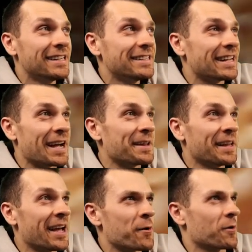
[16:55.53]
And,
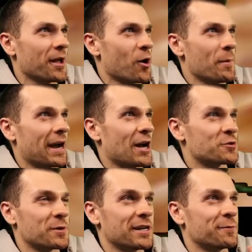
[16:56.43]
like, we're like, oh my gosh,
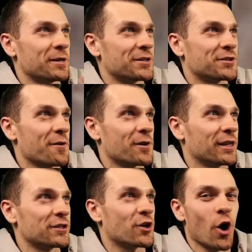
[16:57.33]
we, we discovered
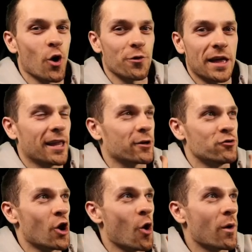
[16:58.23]
this code that, like,
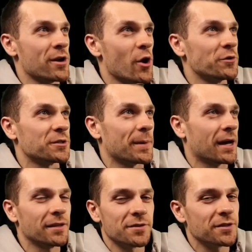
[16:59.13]
no one knows about.
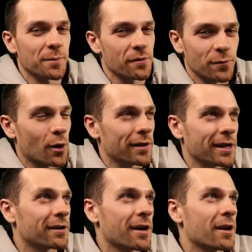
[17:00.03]
This was, like, before all the
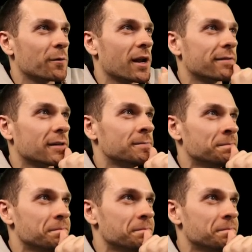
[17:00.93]
internet and whatever.